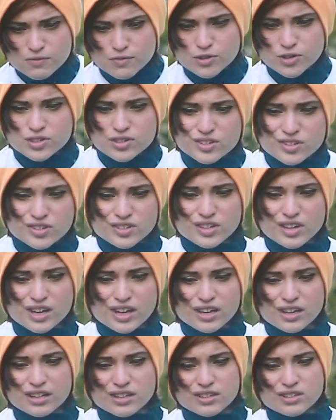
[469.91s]
versus
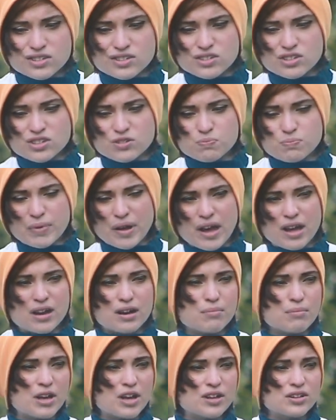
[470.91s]
like in
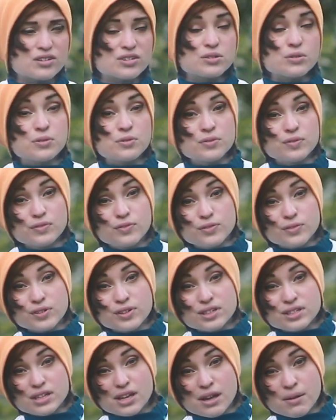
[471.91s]
Spider-Man 2,
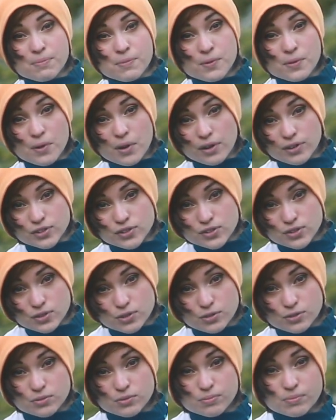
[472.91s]
for example,
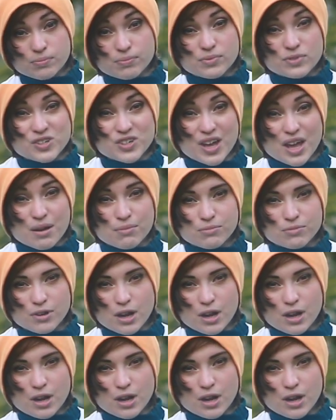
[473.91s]
also Sam